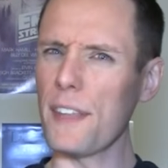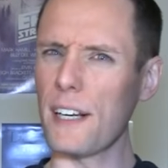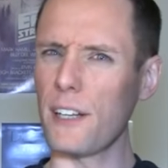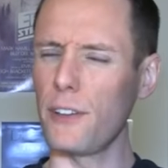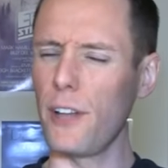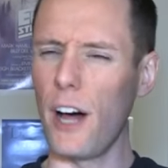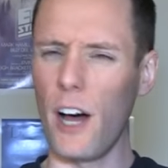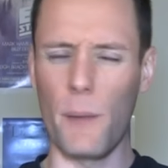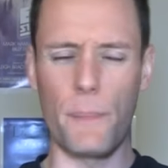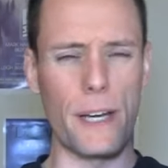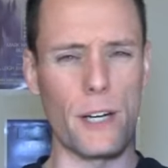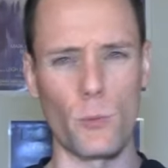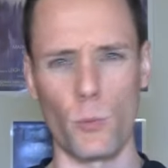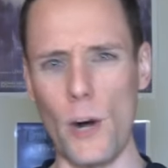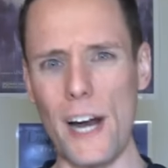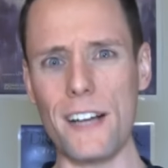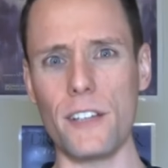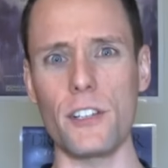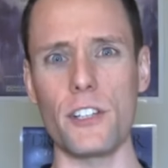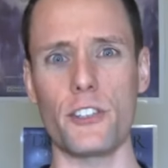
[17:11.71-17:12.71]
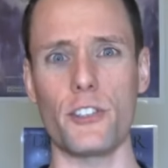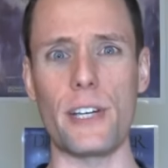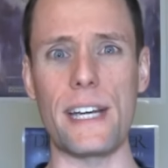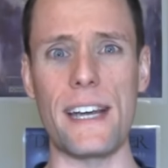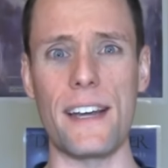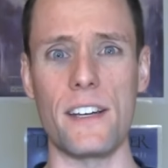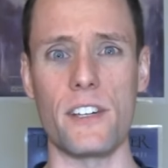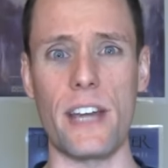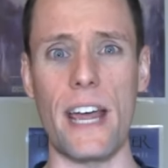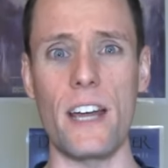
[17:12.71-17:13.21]
the club and
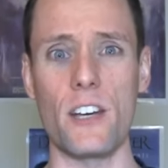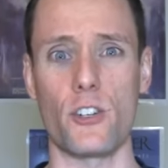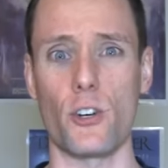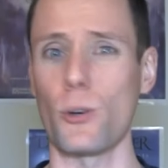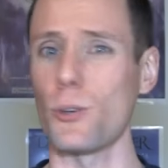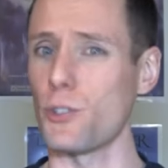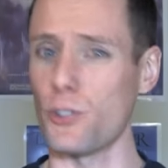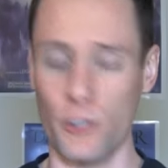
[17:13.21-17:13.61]
recklessly endanger